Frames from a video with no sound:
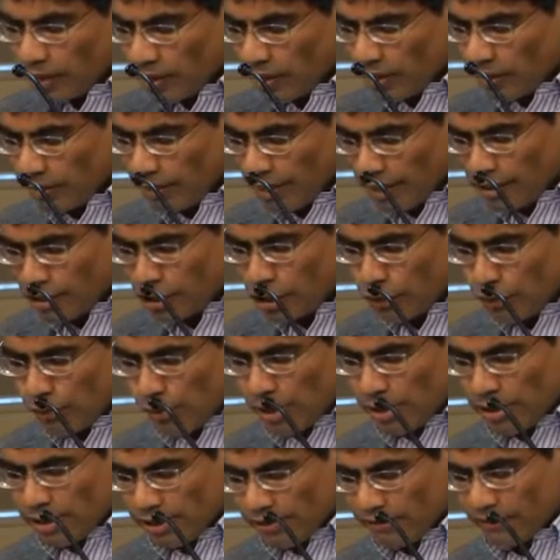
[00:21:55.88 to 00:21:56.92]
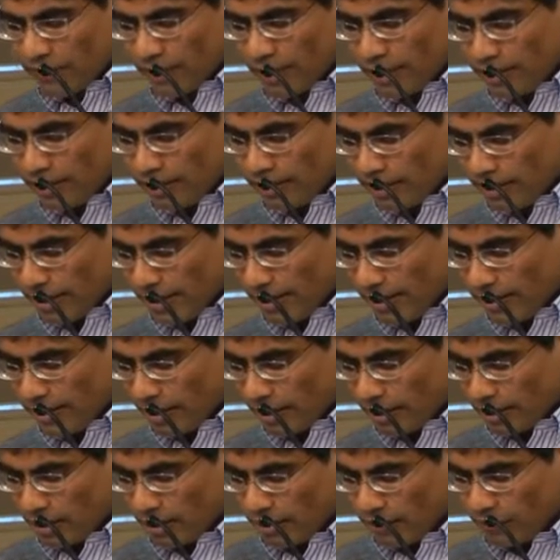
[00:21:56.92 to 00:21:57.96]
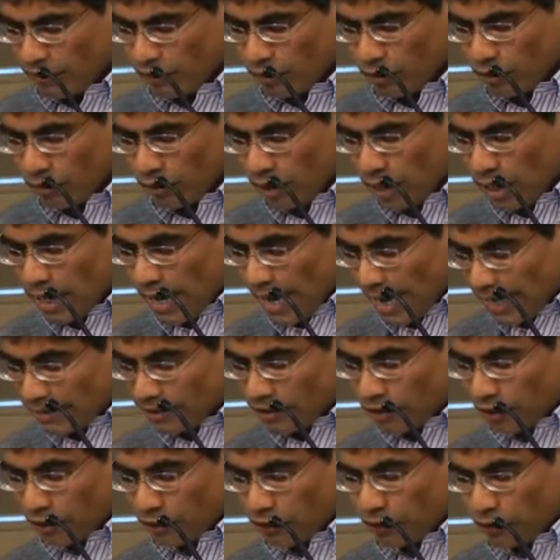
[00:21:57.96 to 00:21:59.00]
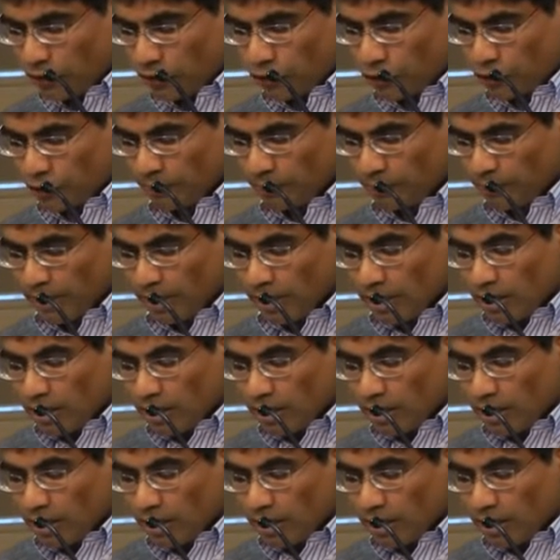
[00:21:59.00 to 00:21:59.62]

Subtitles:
Then you will live in the land I give your ancestors.